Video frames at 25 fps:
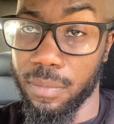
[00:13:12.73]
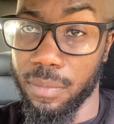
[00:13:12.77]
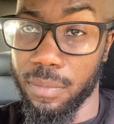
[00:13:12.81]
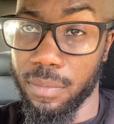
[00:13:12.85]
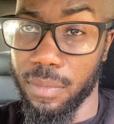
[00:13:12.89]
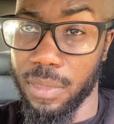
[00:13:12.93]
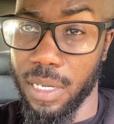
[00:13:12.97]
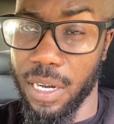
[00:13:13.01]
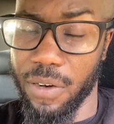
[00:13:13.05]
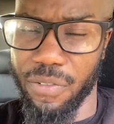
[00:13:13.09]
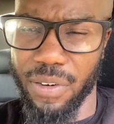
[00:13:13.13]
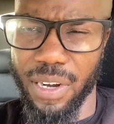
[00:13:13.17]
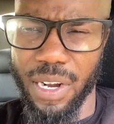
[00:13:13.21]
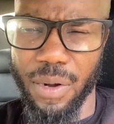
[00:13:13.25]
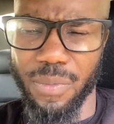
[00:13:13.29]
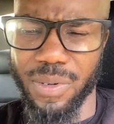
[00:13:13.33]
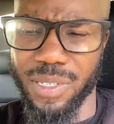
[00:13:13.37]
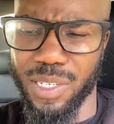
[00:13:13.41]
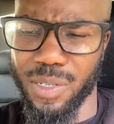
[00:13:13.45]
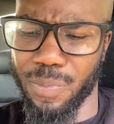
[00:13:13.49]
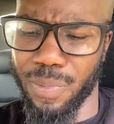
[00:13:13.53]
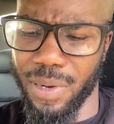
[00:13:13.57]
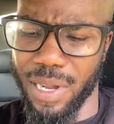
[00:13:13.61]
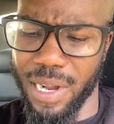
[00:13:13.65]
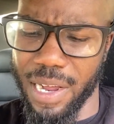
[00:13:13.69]
I forget what
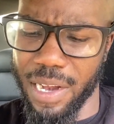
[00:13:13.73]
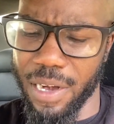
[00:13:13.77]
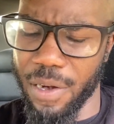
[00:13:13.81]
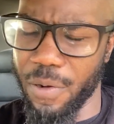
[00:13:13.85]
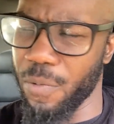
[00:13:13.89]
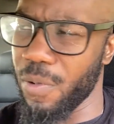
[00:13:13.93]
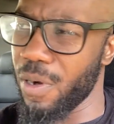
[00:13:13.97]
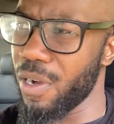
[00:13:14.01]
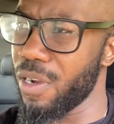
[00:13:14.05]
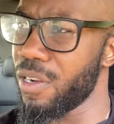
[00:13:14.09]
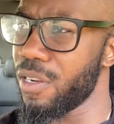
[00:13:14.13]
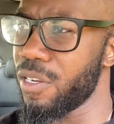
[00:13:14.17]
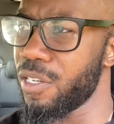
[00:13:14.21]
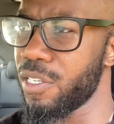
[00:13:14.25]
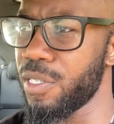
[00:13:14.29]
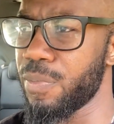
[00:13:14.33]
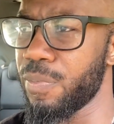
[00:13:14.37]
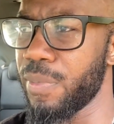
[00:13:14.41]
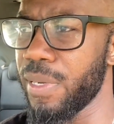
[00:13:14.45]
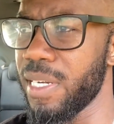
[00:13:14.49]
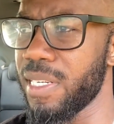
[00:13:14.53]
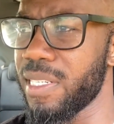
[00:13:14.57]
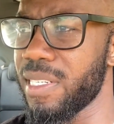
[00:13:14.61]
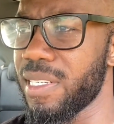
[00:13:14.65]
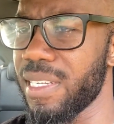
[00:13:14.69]
spline it was,
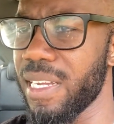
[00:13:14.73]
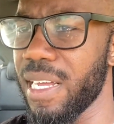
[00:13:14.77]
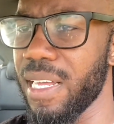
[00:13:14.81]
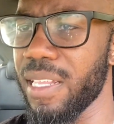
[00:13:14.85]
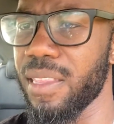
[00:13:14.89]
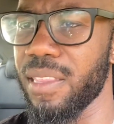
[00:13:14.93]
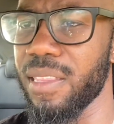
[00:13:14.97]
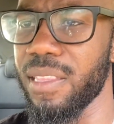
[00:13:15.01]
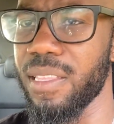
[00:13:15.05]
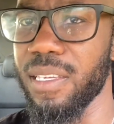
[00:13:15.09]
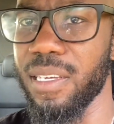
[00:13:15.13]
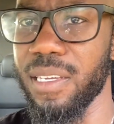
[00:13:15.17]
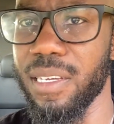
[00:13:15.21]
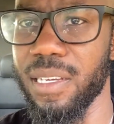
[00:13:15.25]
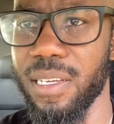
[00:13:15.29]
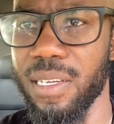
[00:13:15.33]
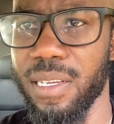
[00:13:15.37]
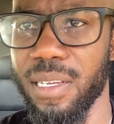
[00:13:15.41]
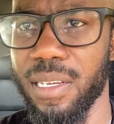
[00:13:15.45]
but it's not the